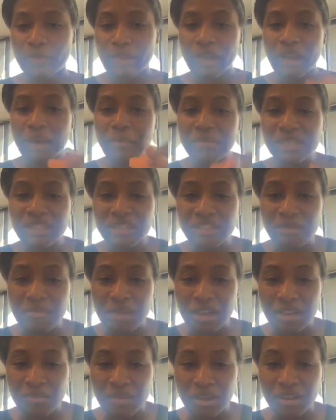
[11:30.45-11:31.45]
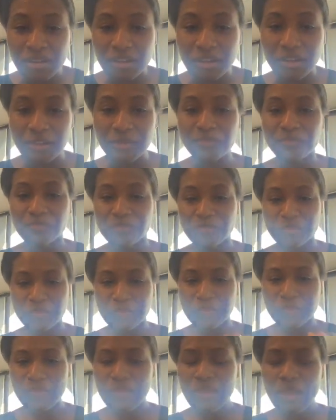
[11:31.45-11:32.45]
And I missed somebody made a um,
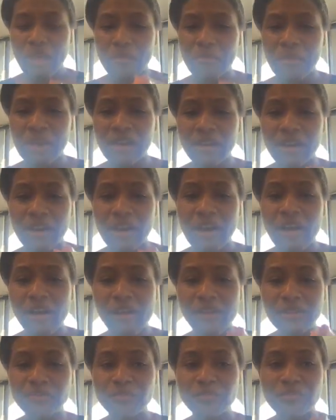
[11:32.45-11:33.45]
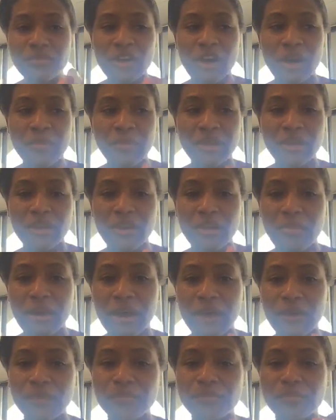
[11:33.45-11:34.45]
made a uh, comment
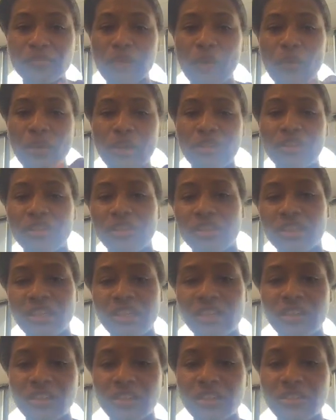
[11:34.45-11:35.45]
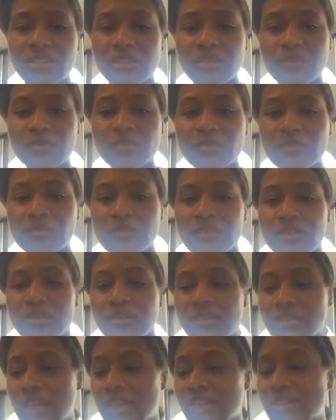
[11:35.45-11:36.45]
about one of the tequilas.
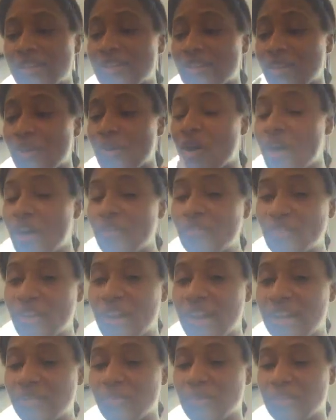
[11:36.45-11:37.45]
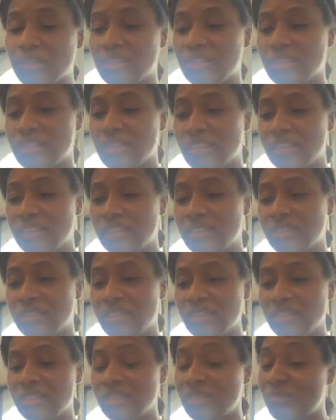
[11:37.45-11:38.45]
Yes, so off dry is what this is.
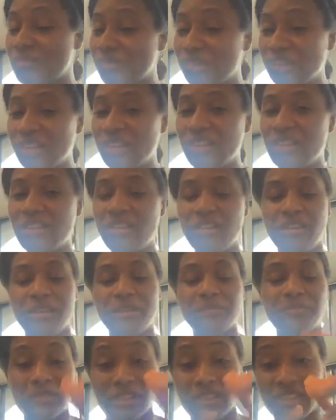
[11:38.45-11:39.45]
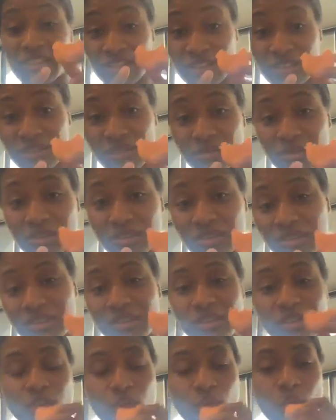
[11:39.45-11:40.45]
This is really good. And this is really
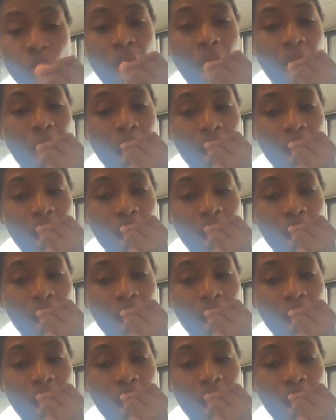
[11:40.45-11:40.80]
good too.